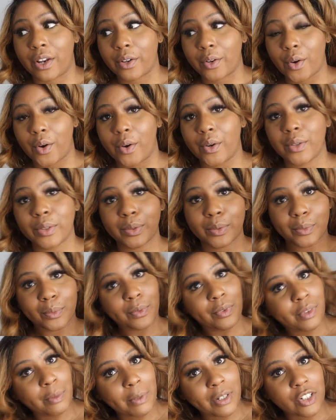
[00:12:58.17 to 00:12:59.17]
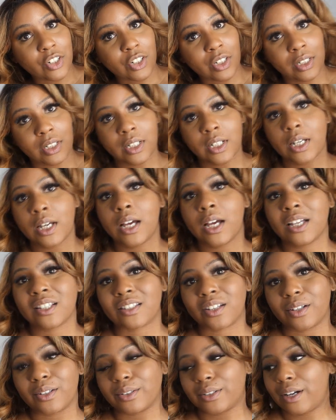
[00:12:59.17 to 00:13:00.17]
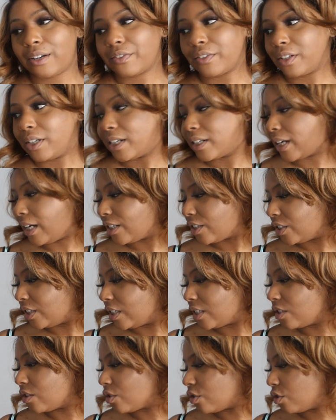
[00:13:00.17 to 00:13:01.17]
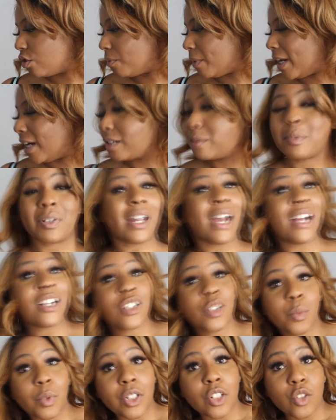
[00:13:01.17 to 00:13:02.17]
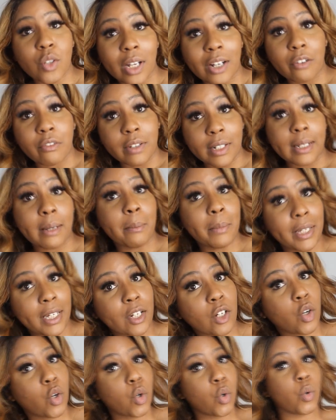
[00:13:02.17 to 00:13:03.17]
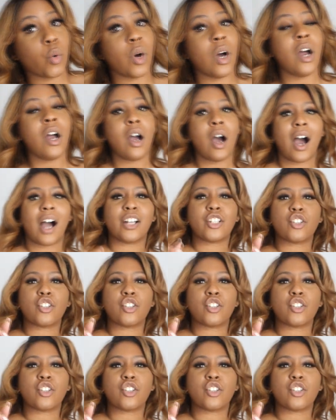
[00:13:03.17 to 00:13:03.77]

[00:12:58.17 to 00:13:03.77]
I got with the bed sheet. So I feel like actually I didn't do too bad, but I actually wanted to do like a really big haul. I